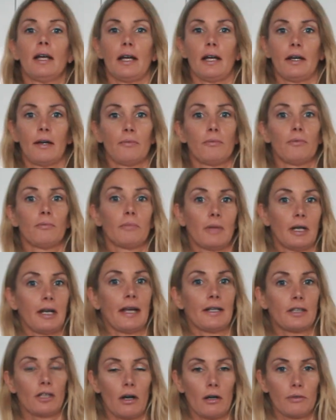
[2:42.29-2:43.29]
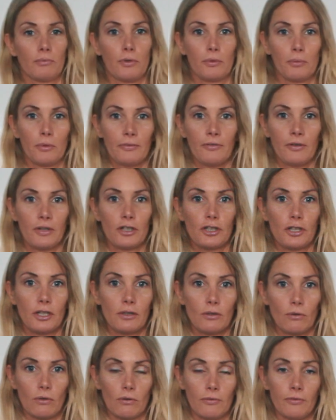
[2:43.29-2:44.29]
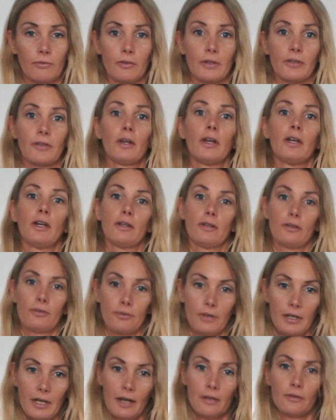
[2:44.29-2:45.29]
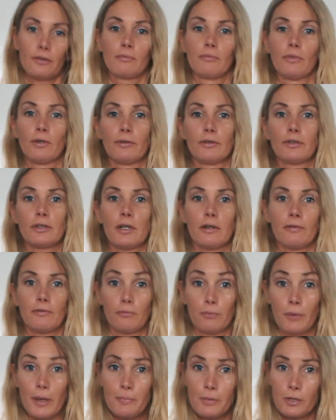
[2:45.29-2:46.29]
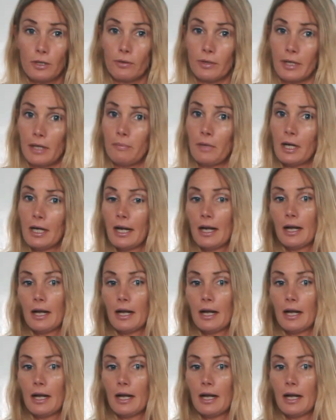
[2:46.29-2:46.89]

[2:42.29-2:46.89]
and later on we will finish it off with 300 ml of whipped cream.